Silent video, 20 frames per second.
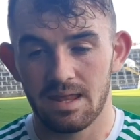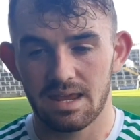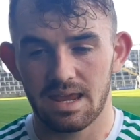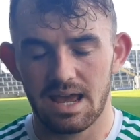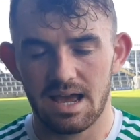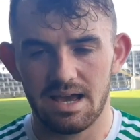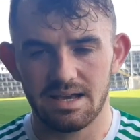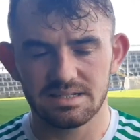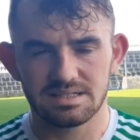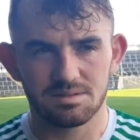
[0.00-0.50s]

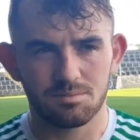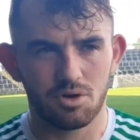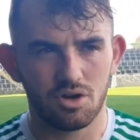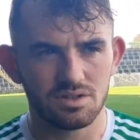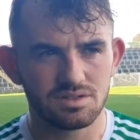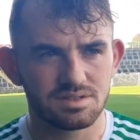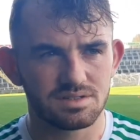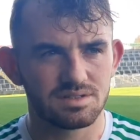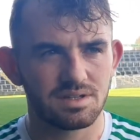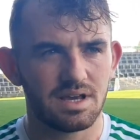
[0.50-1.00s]
Yeah, I
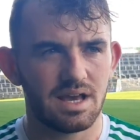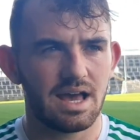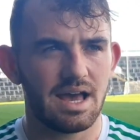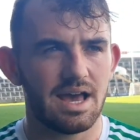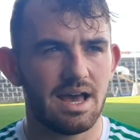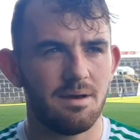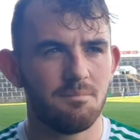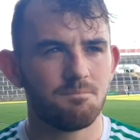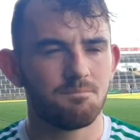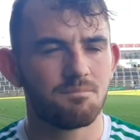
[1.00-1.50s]
suppose.
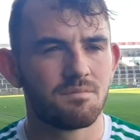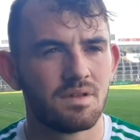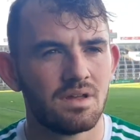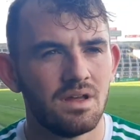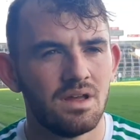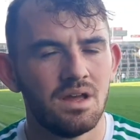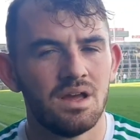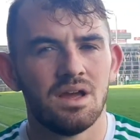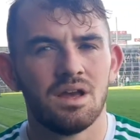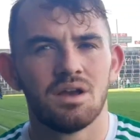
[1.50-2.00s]
Um,
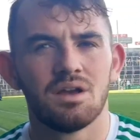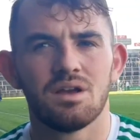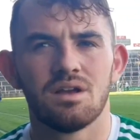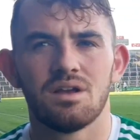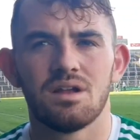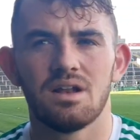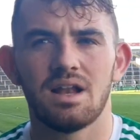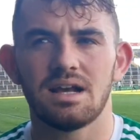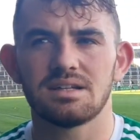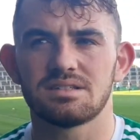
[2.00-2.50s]

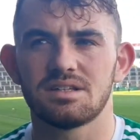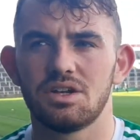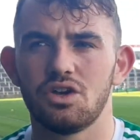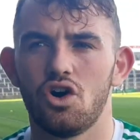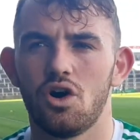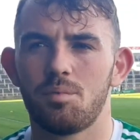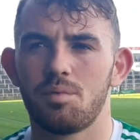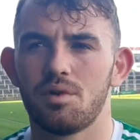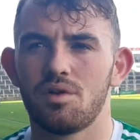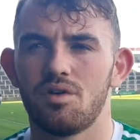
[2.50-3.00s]
last in the
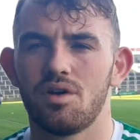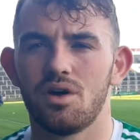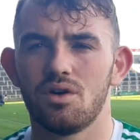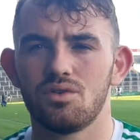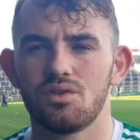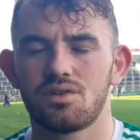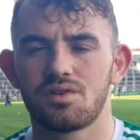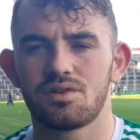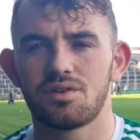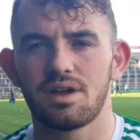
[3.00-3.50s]
open
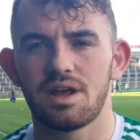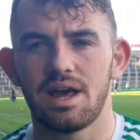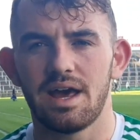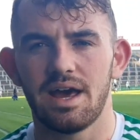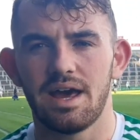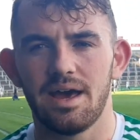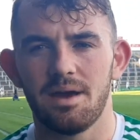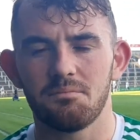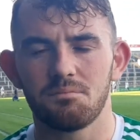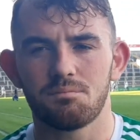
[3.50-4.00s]
round,
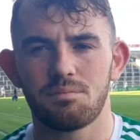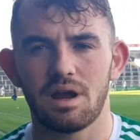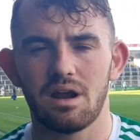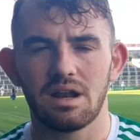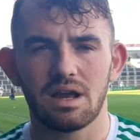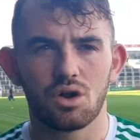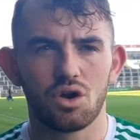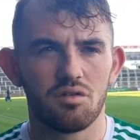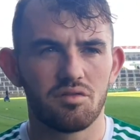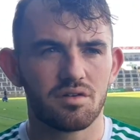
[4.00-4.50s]
um,
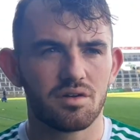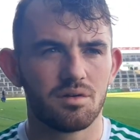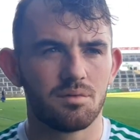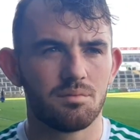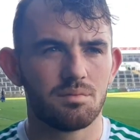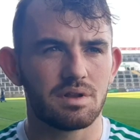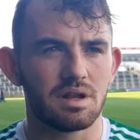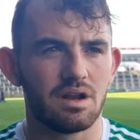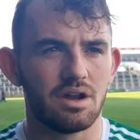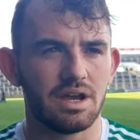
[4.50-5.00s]
barely got over
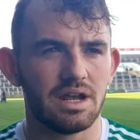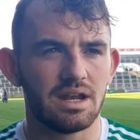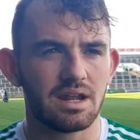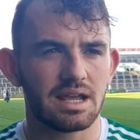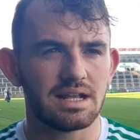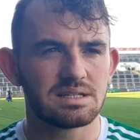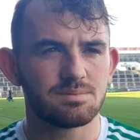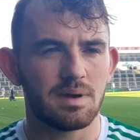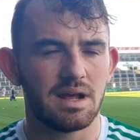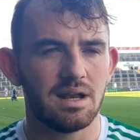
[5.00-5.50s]
the line
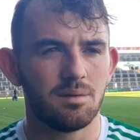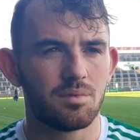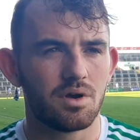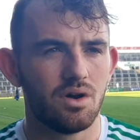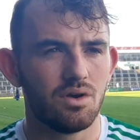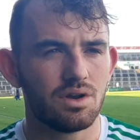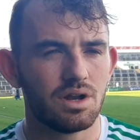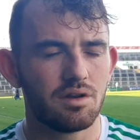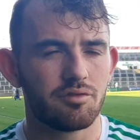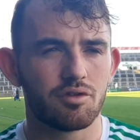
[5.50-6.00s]
against
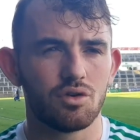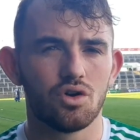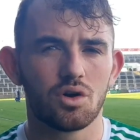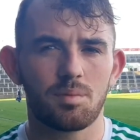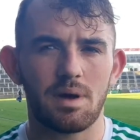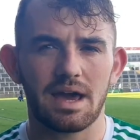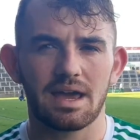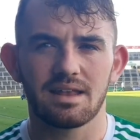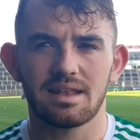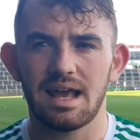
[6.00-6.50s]
Brown. And if you look
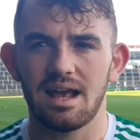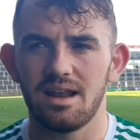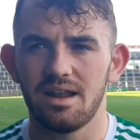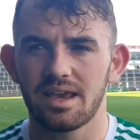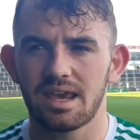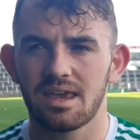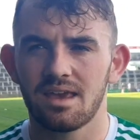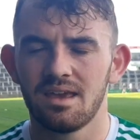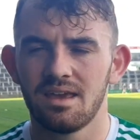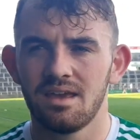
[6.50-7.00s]
back at that,
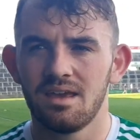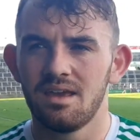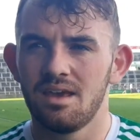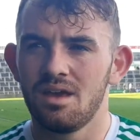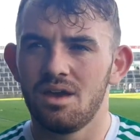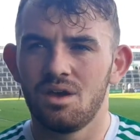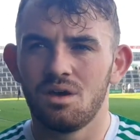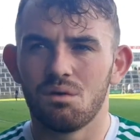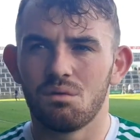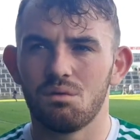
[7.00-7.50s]
like
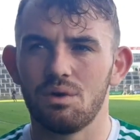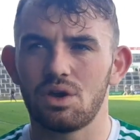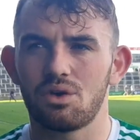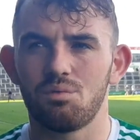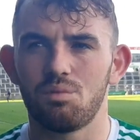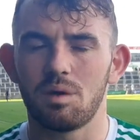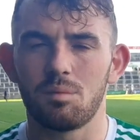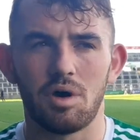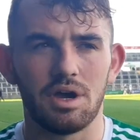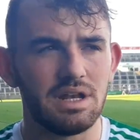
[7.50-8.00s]
we,
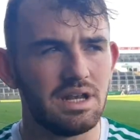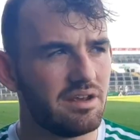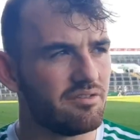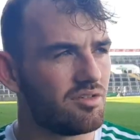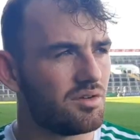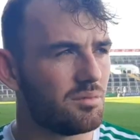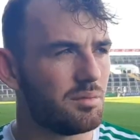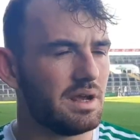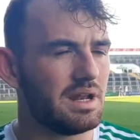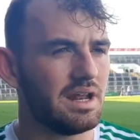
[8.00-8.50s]
we might
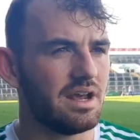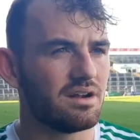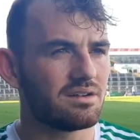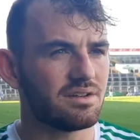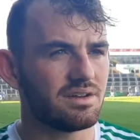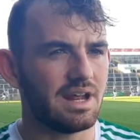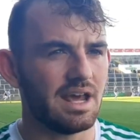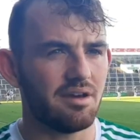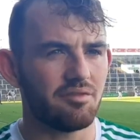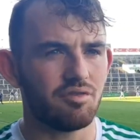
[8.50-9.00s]
even have been here
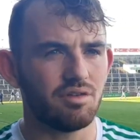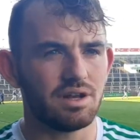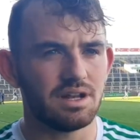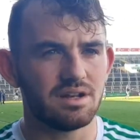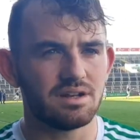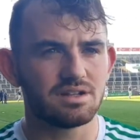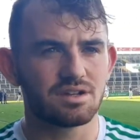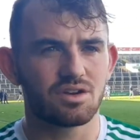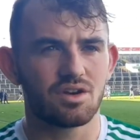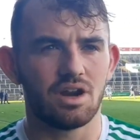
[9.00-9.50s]
today if we
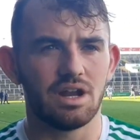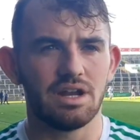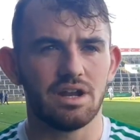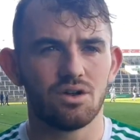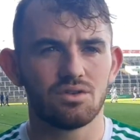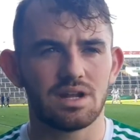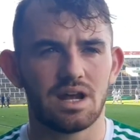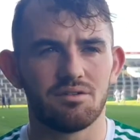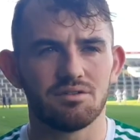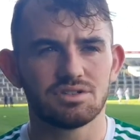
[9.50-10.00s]
didn't grind
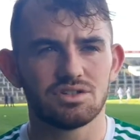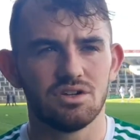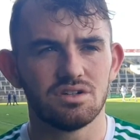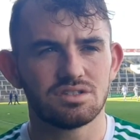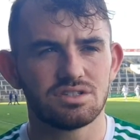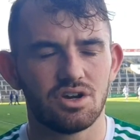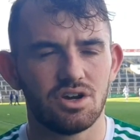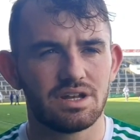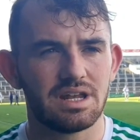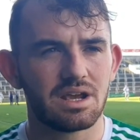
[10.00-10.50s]
out that result.
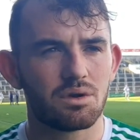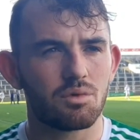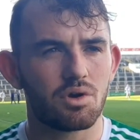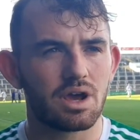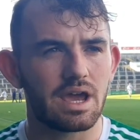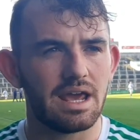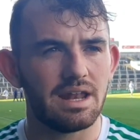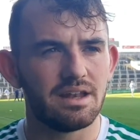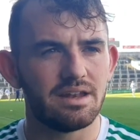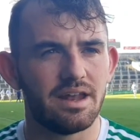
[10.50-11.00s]
So I think we're
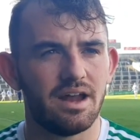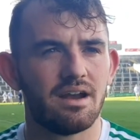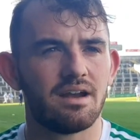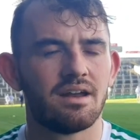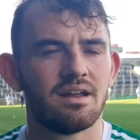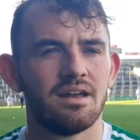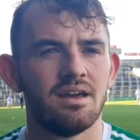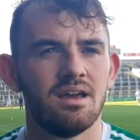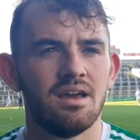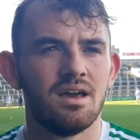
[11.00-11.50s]
getting there
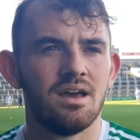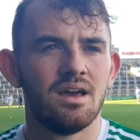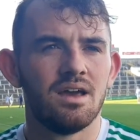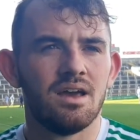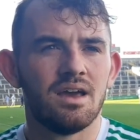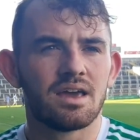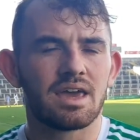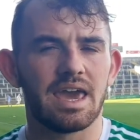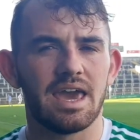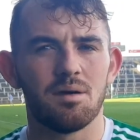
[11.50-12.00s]

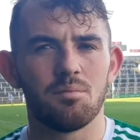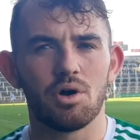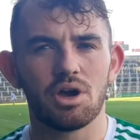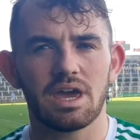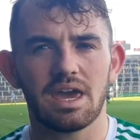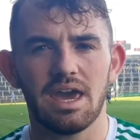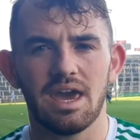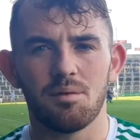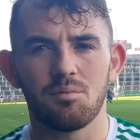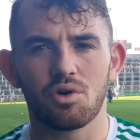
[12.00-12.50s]
game by
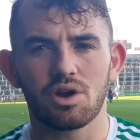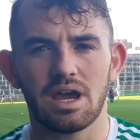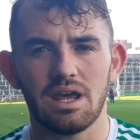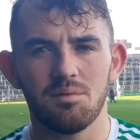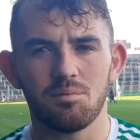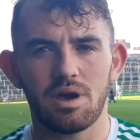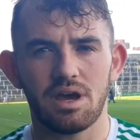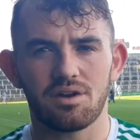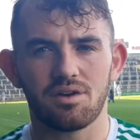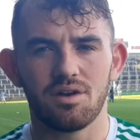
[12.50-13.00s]
game we're
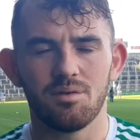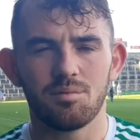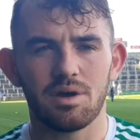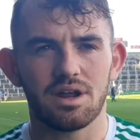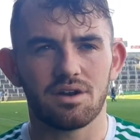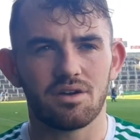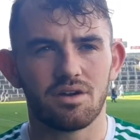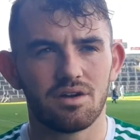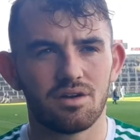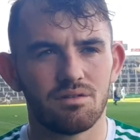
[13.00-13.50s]
getting better and
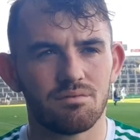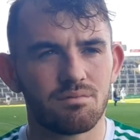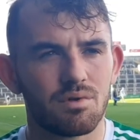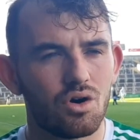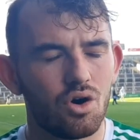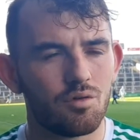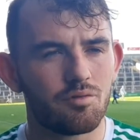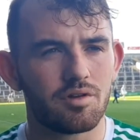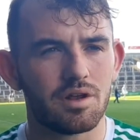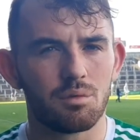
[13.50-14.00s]
better, and
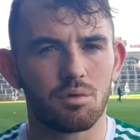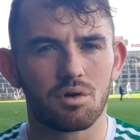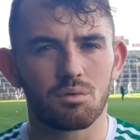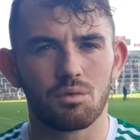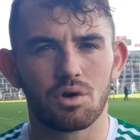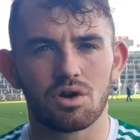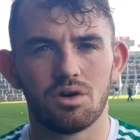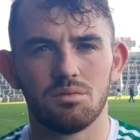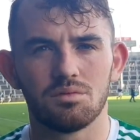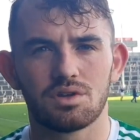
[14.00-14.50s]
hopefully we're,
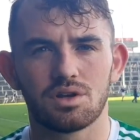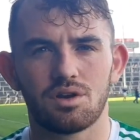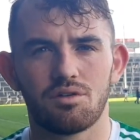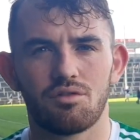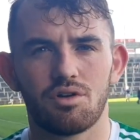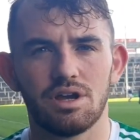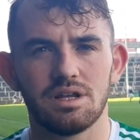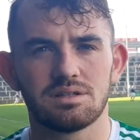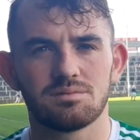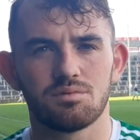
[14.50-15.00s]
we're coming to the
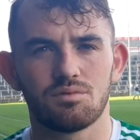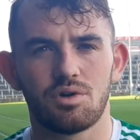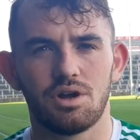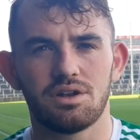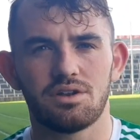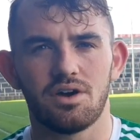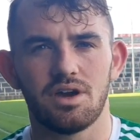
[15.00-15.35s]
right right